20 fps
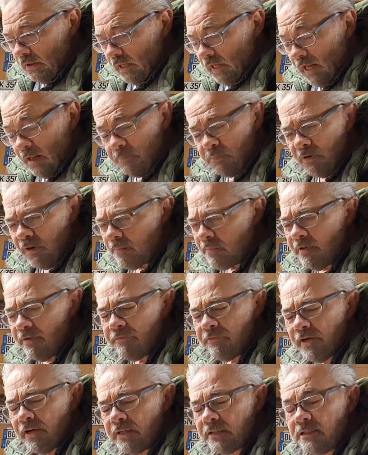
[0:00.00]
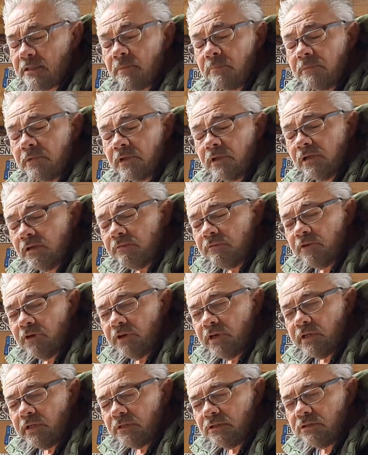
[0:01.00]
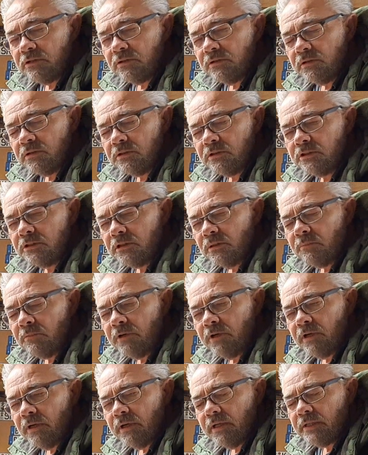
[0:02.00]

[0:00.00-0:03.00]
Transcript: I'll probably find some converting tools somewhere.